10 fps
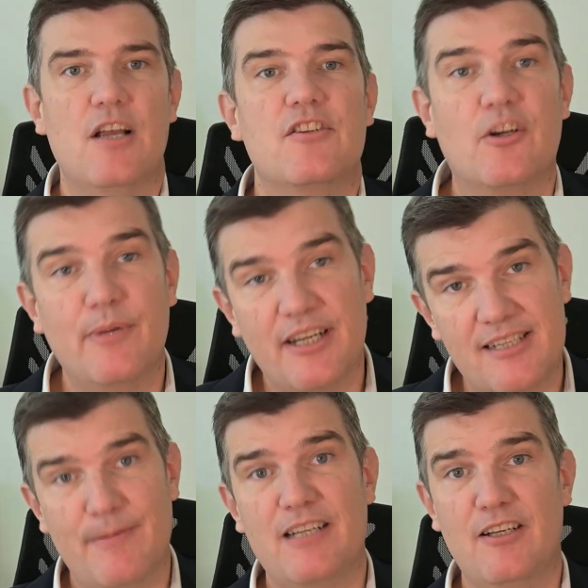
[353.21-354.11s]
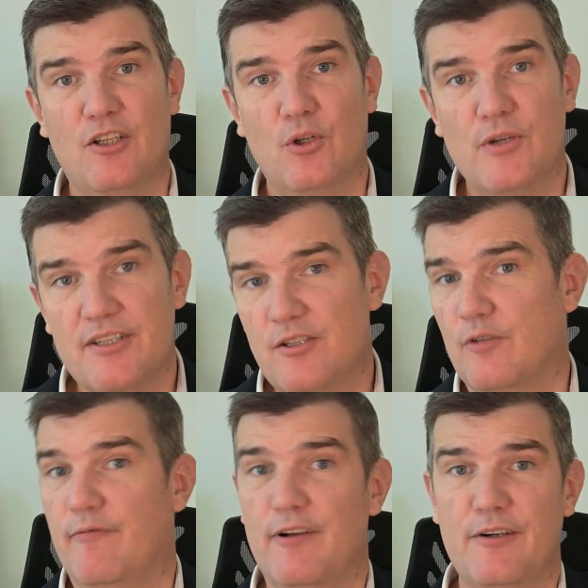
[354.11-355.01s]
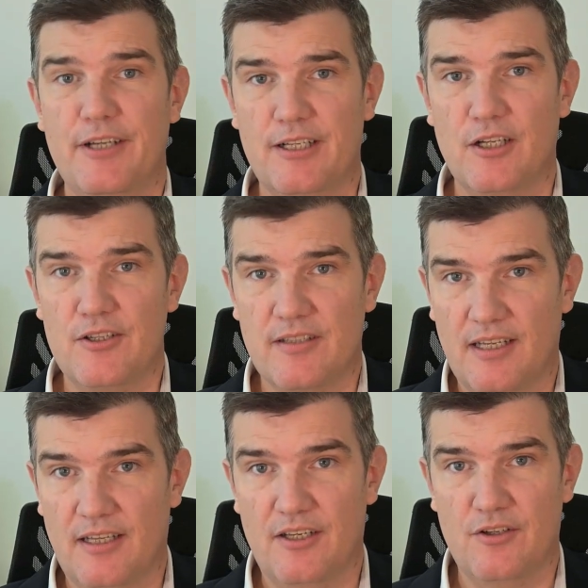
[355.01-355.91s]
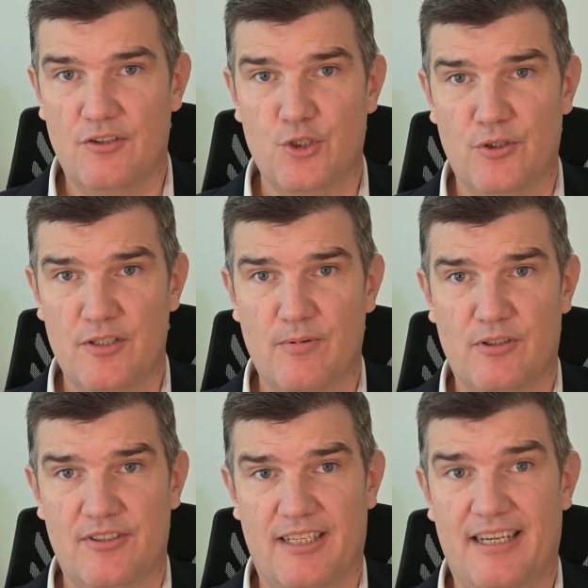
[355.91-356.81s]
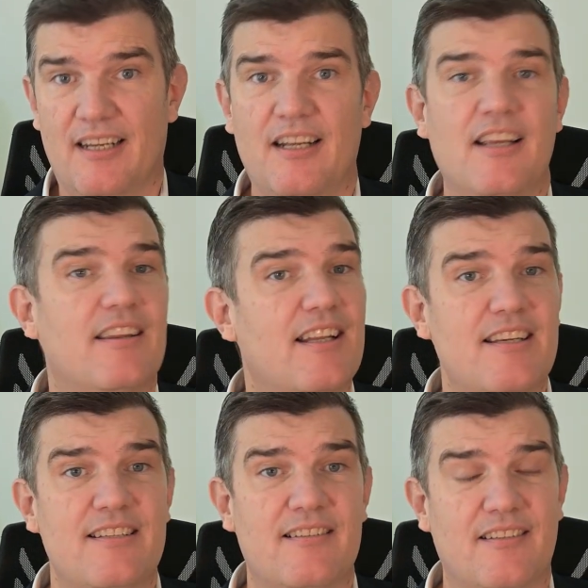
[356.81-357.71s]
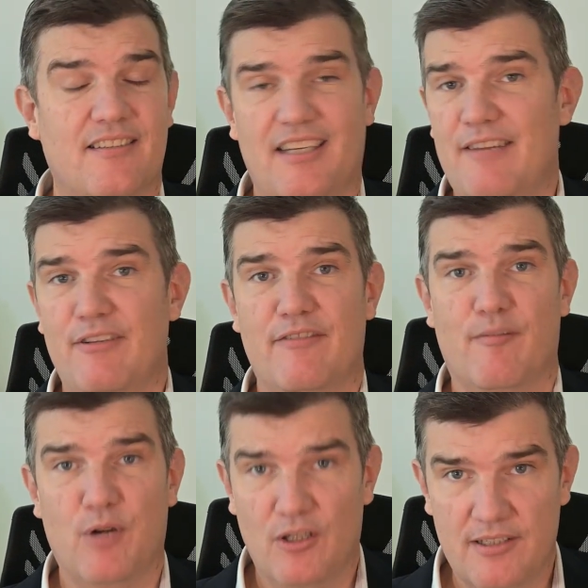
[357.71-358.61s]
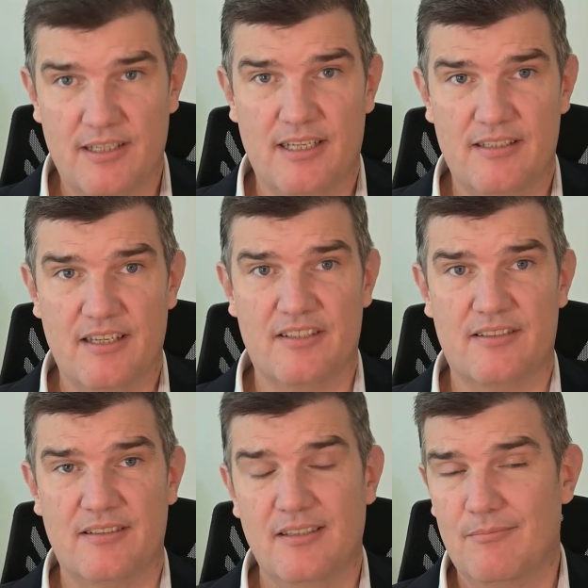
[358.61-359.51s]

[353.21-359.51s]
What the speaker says: So I'll be expecting the lawyers to look very closely at the insurance policy, that is, even if a policy exists.